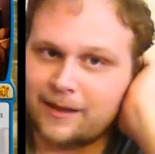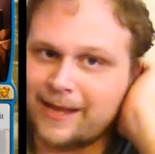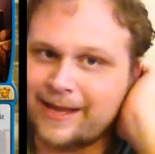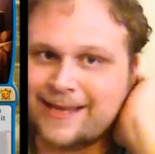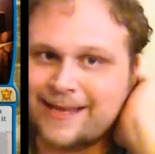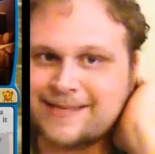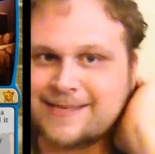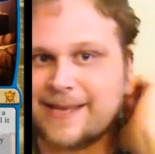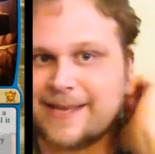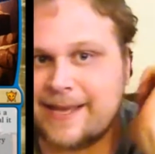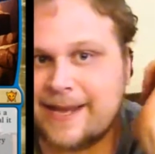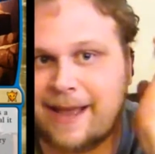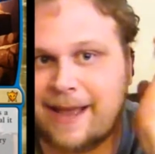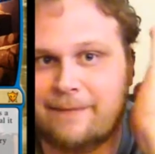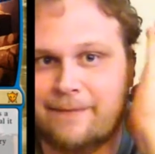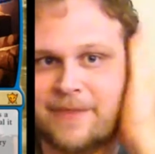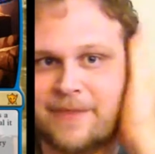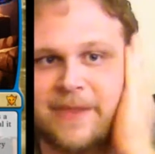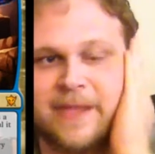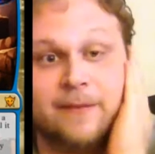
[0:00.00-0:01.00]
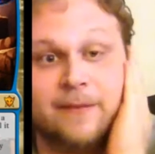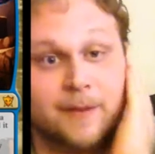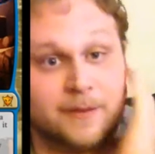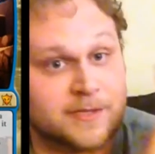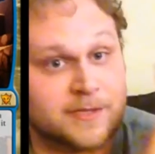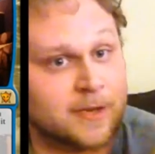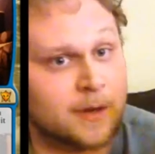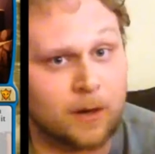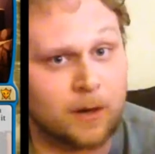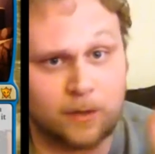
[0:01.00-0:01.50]
Like I said, I've been thinking about
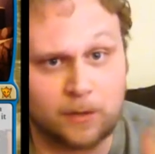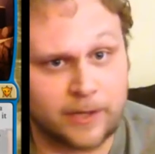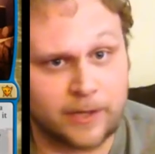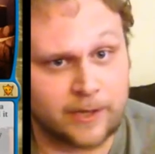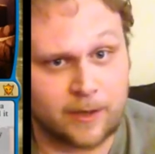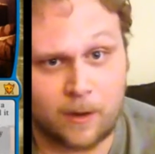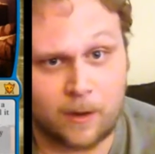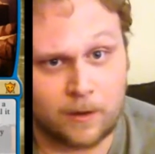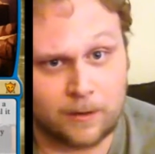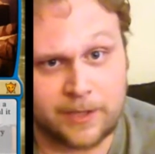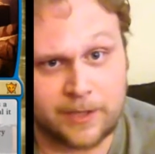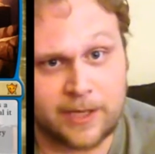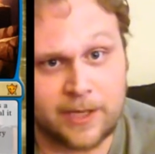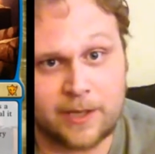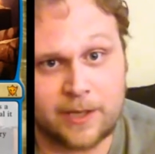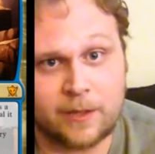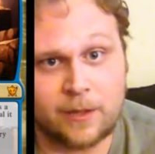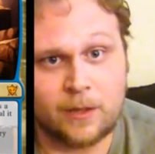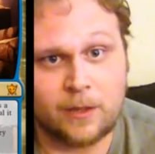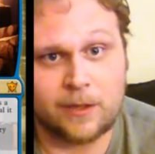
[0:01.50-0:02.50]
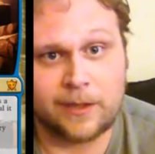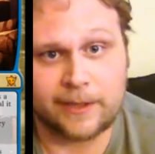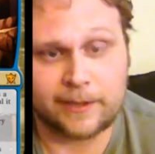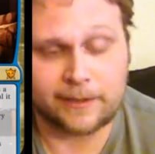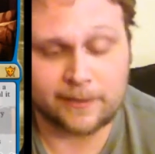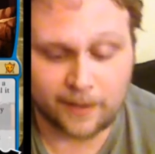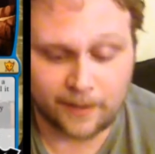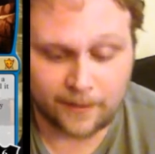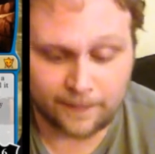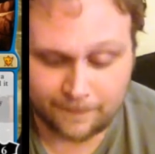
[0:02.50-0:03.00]
this card like all day,
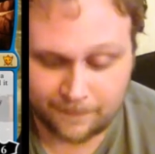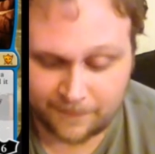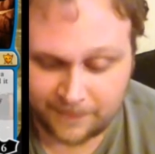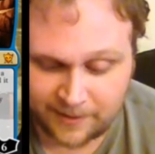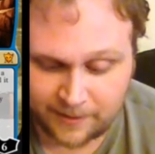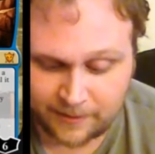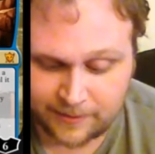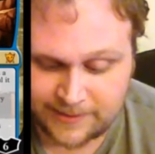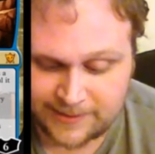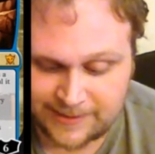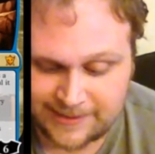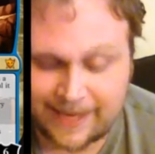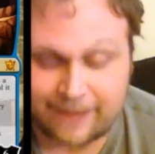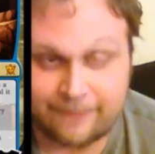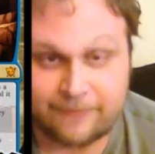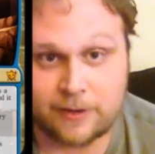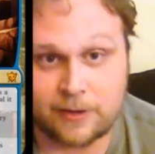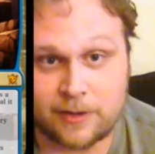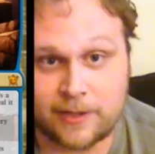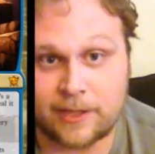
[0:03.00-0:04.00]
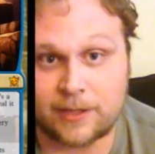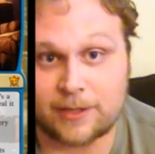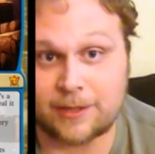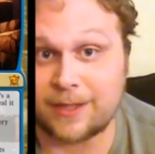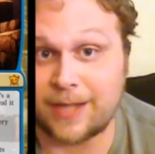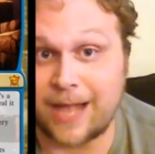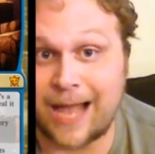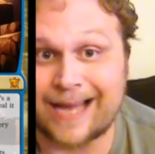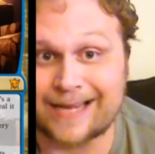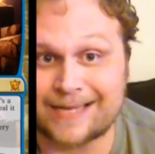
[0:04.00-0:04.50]
and there is definitely a
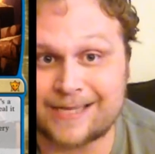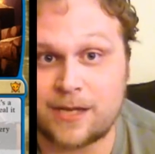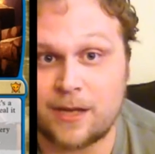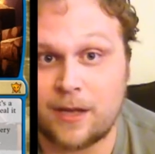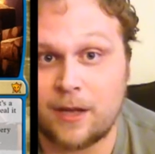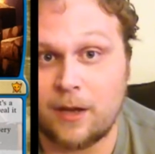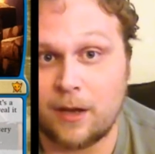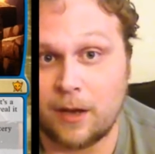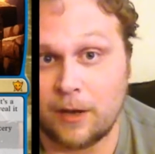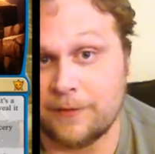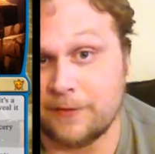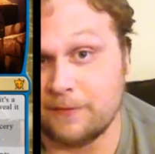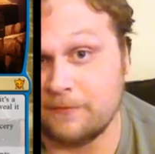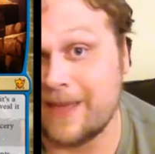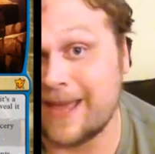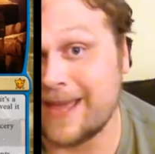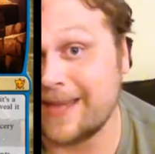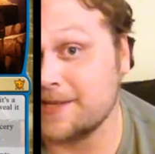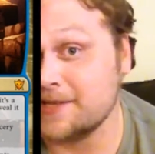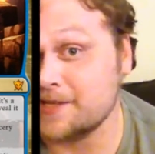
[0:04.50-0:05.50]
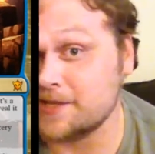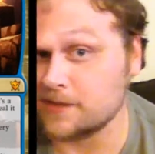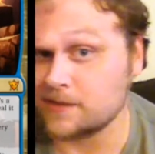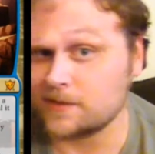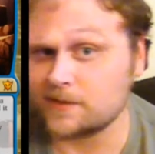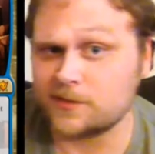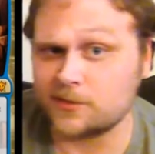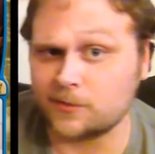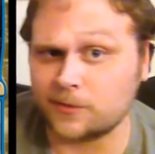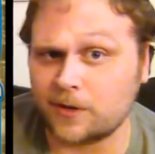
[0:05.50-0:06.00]
lot of
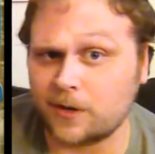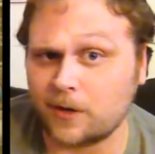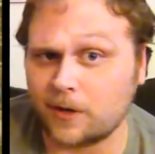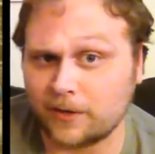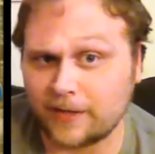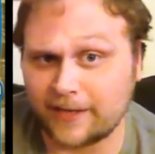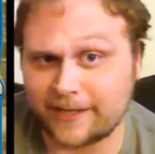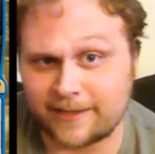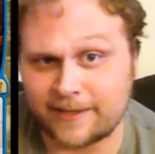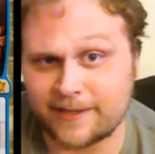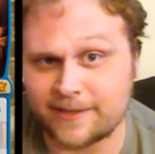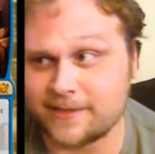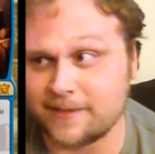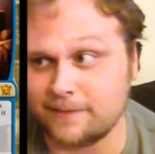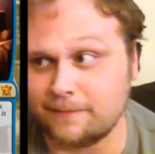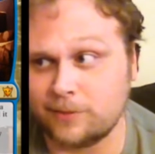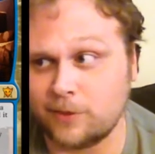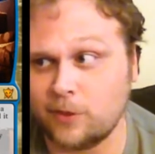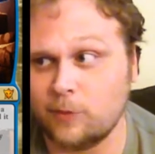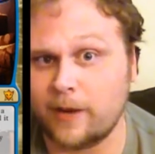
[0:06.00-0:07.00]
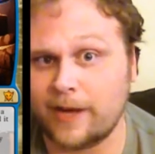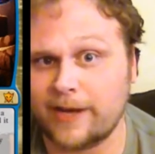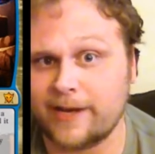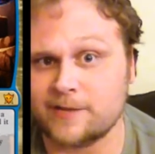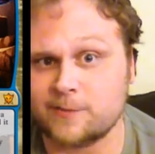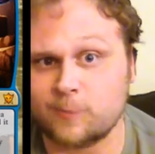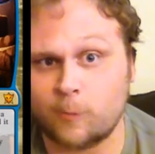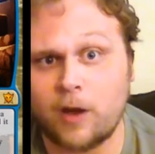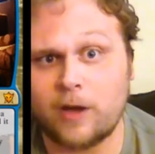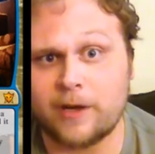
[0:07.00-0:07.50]
advantages to a card like this, and Blue-White
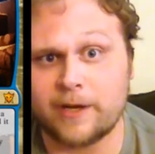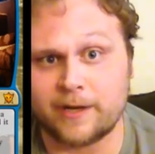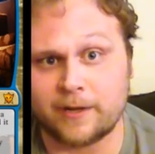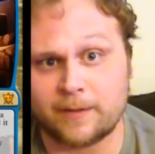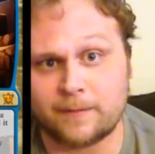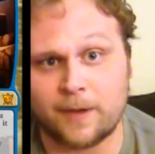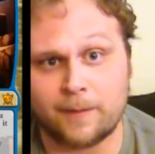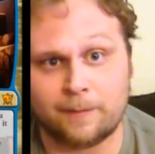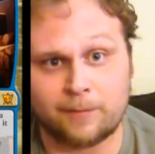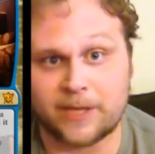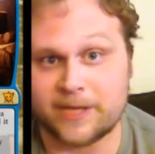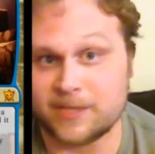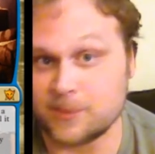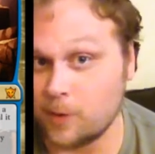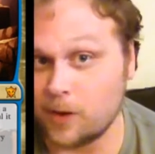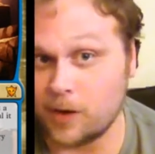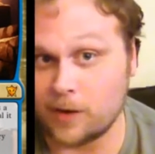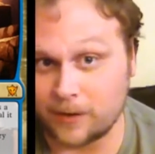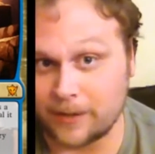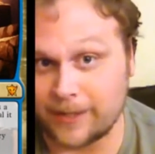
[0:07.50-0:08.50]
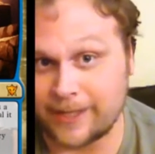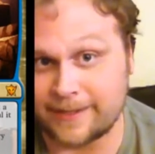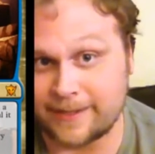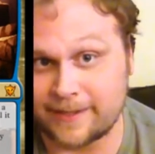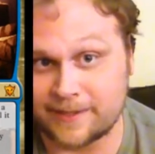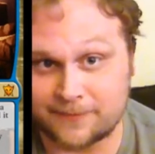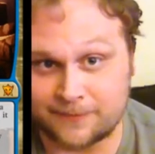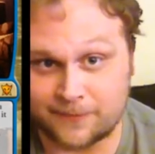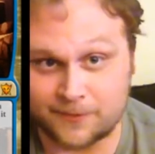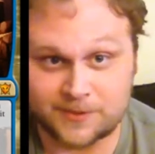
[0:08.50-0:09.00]
has wanted a Planeswalker like
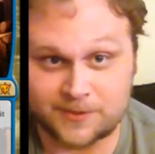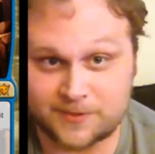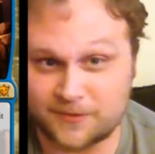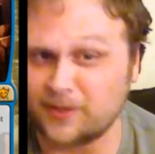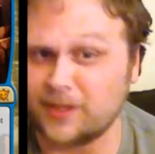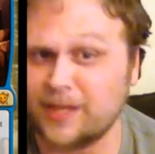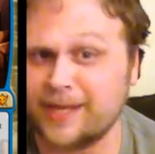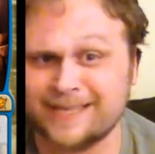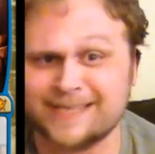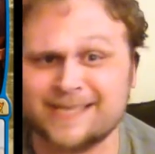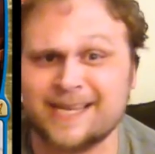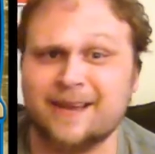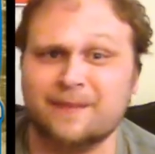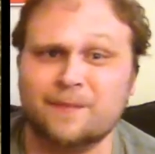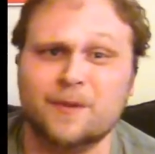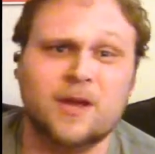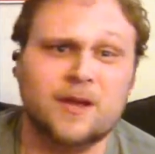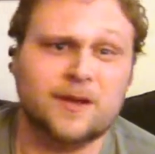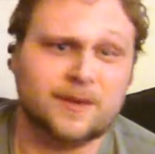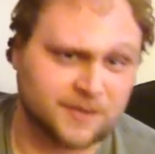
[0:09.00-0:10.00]
this for a lot of time.